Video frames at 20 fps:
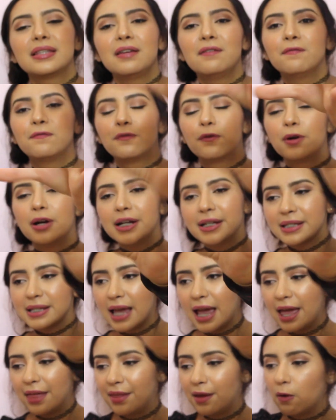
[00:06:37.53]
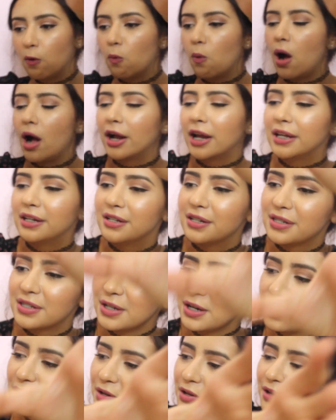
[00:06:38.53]
same force and then walk in a
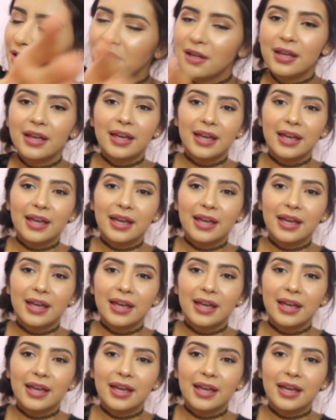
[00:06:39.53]
circle,